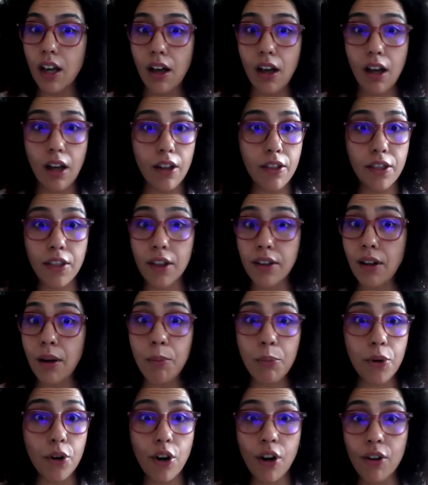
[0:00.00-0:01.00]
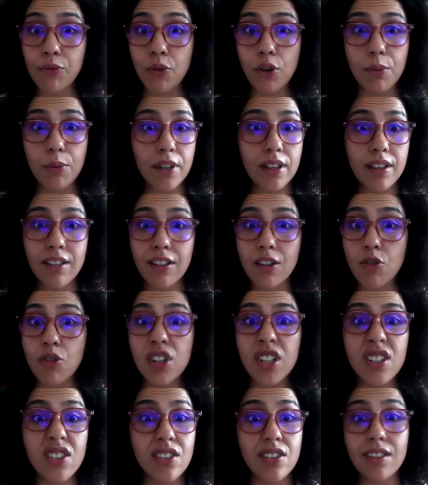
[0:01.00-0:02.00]
the number of women
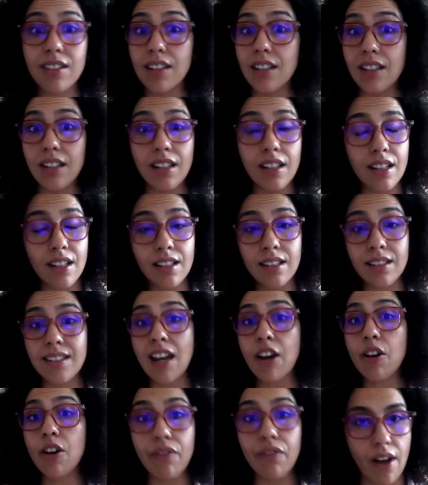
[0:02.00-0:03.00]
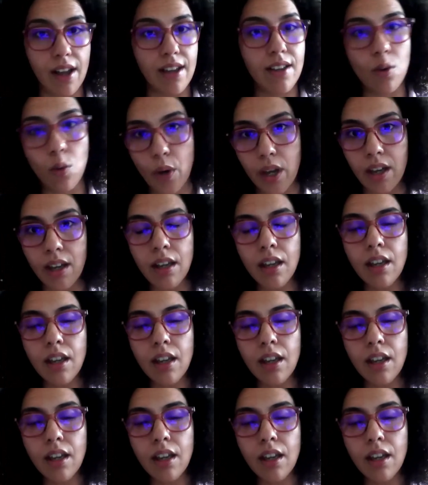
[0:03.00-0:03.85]
decreased in a terrifying way.